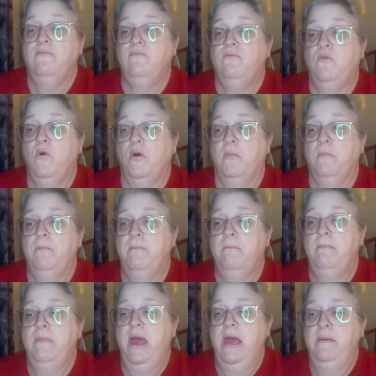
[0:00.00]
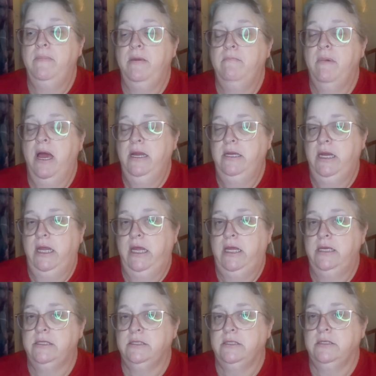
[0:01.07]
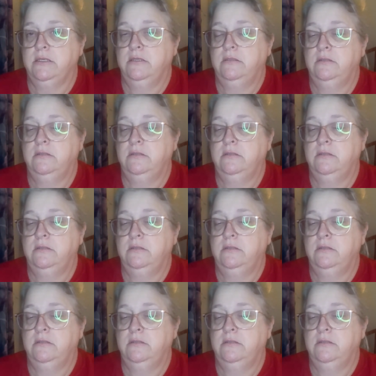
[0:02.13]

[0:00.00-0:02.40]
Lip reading: for maybe my niece